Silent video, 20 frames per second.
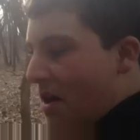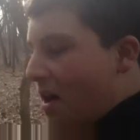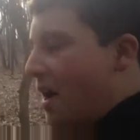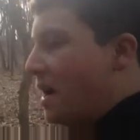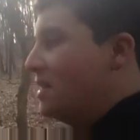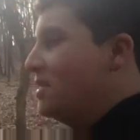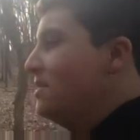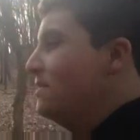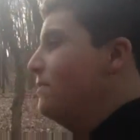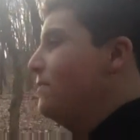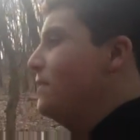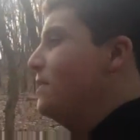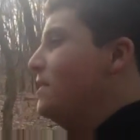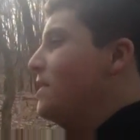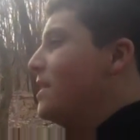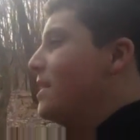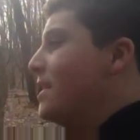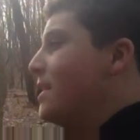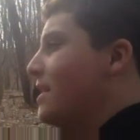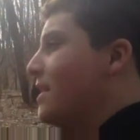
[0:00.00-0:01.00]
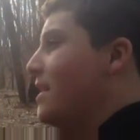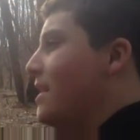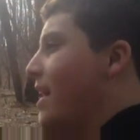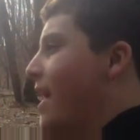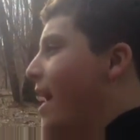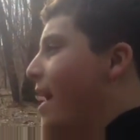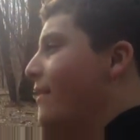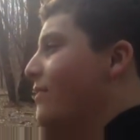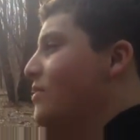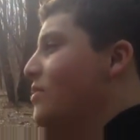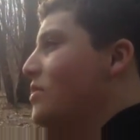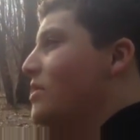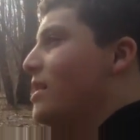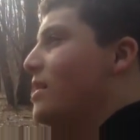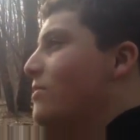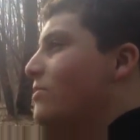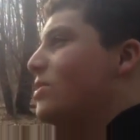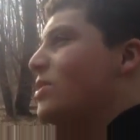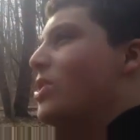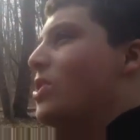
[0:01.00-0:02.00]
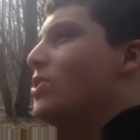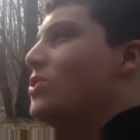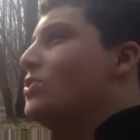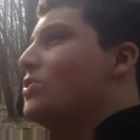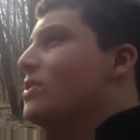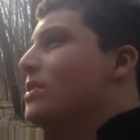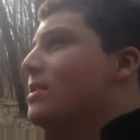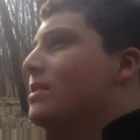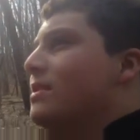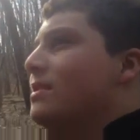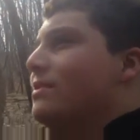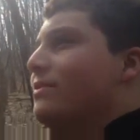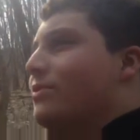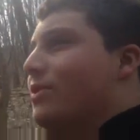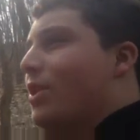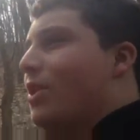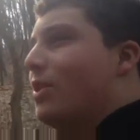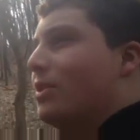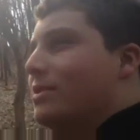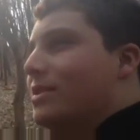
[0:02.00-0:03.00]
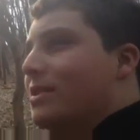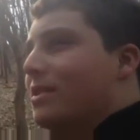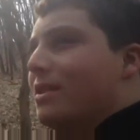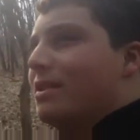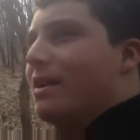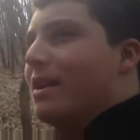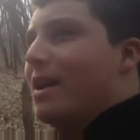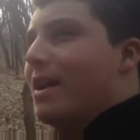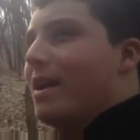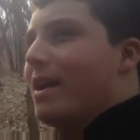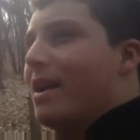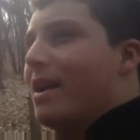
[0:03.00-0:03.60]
I just feel like after day 100, these vlogs are gonna,